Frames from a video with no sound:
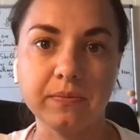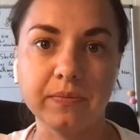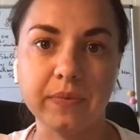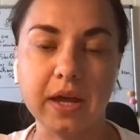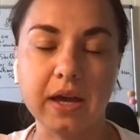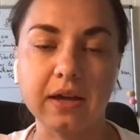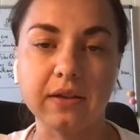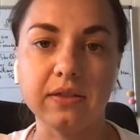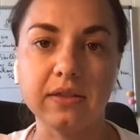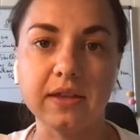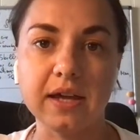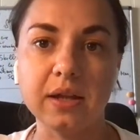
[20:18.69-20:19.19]

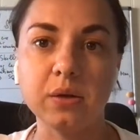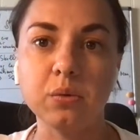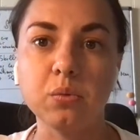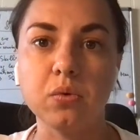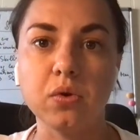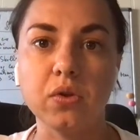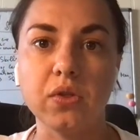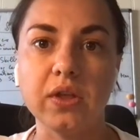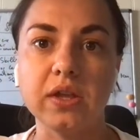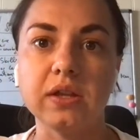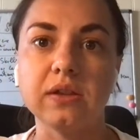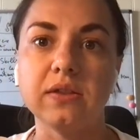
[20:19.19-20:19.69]
And then
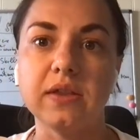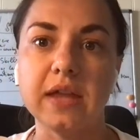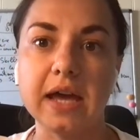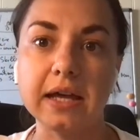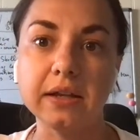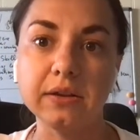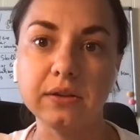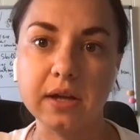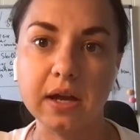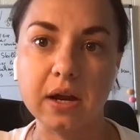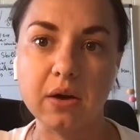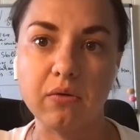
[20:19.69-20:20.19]
within
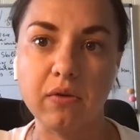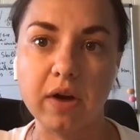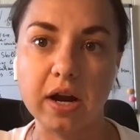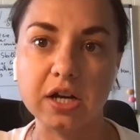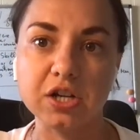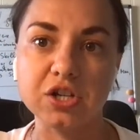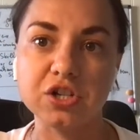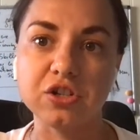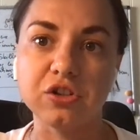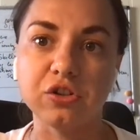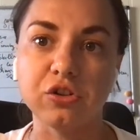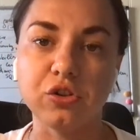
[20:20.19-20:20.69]
that
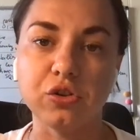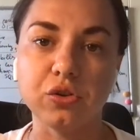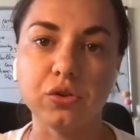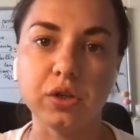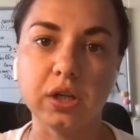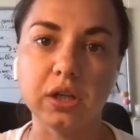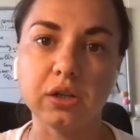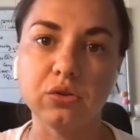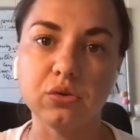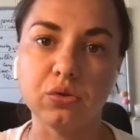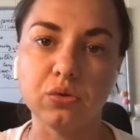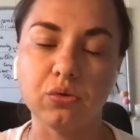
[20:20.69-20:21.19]
direction, you
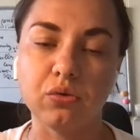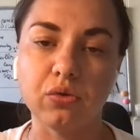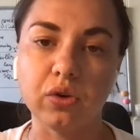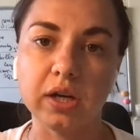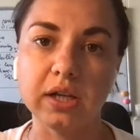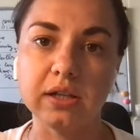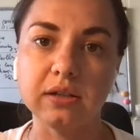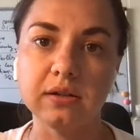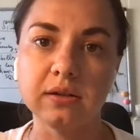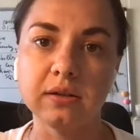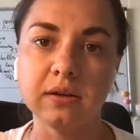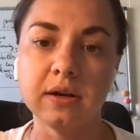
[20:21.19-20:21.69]
need to
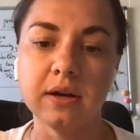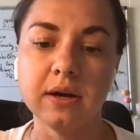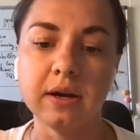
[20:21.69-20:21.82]
read